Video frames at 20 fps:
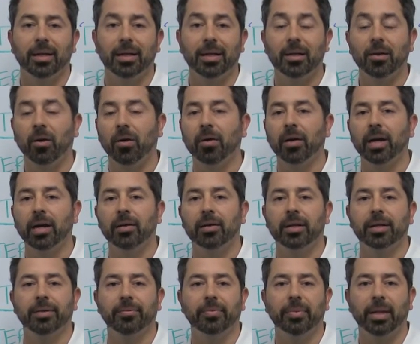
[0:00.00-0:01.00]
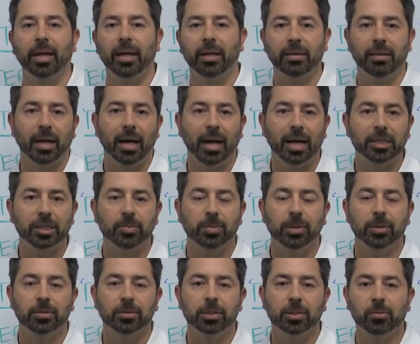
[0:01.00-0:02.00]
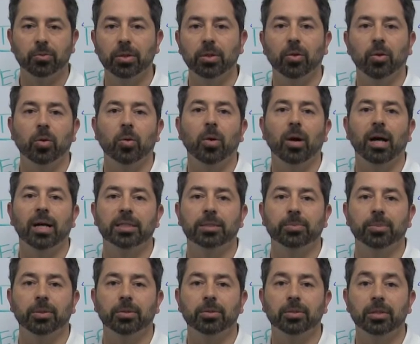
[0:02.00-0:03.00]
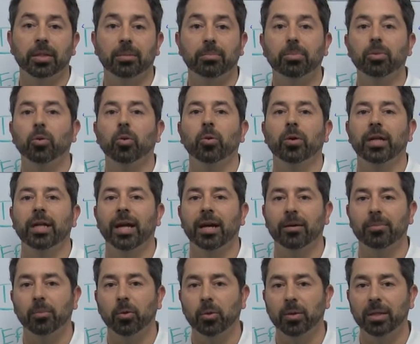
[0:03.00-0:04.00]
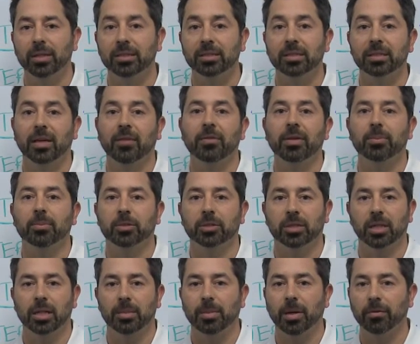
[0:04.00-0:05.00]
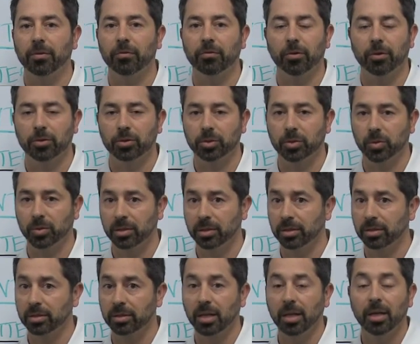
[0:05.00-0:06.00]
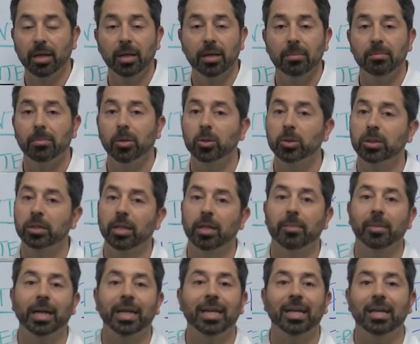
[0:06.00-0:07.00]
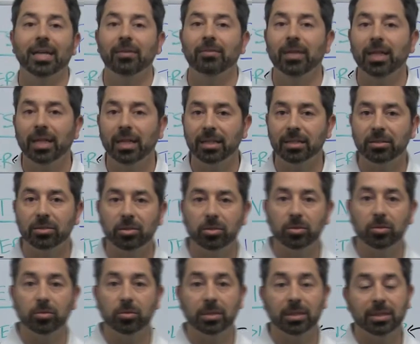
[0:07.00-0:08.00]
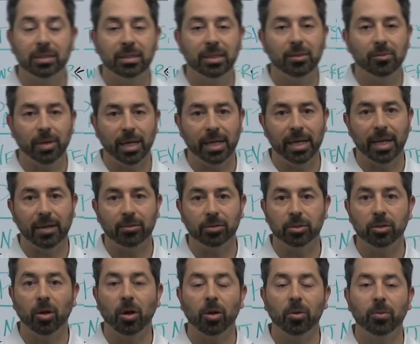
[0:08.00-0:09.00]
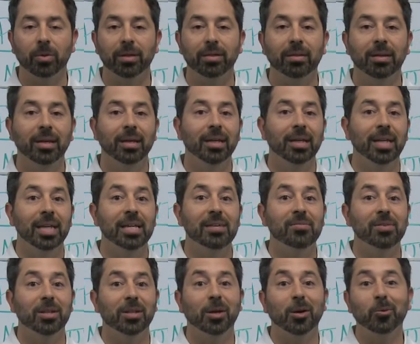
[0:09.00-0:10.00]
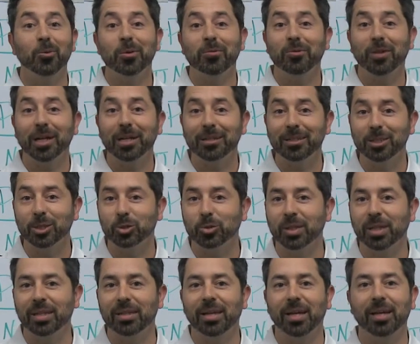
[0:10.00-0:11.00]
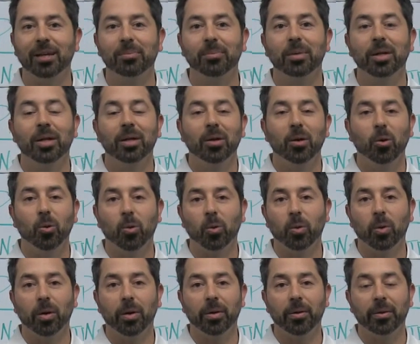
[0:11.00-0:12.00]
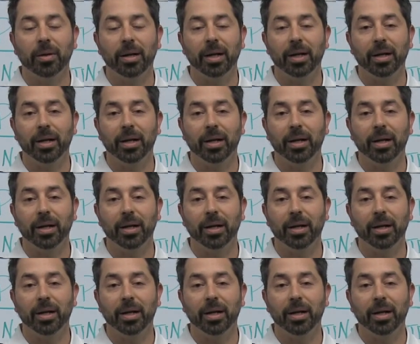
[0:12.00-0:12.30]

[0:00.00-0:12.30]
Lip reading: in our area, the hospitals, 3 local hospitals employ now more than 70% of my referral sources. Most of them I can't even get in to see right now and talk with, even though we've likely treated them or